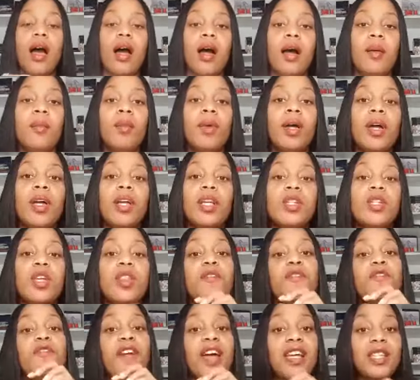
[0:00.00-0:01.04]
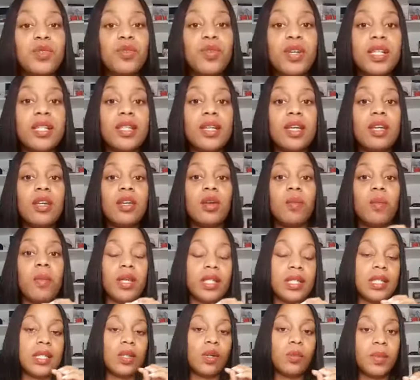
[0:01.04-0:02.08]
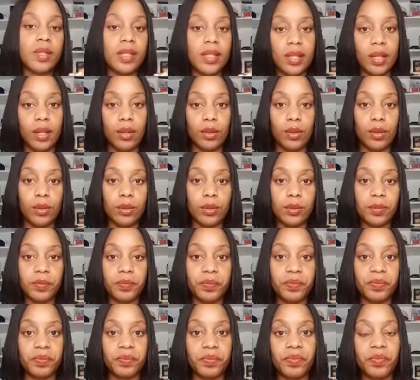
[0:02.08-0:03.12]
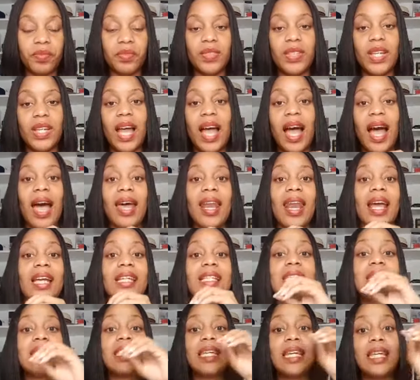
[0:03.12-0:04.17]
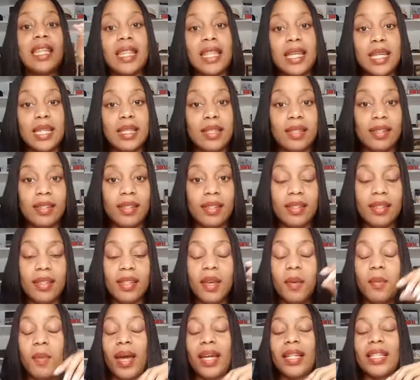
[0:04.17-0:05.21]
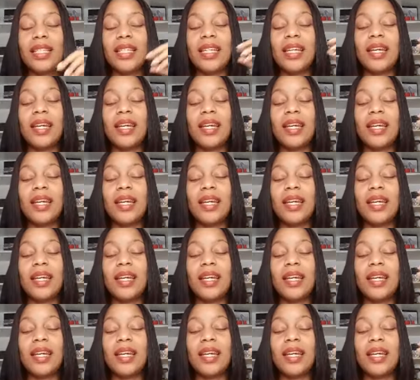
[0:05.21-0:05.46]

Um, so, the first reason you may still be single, and I see this in my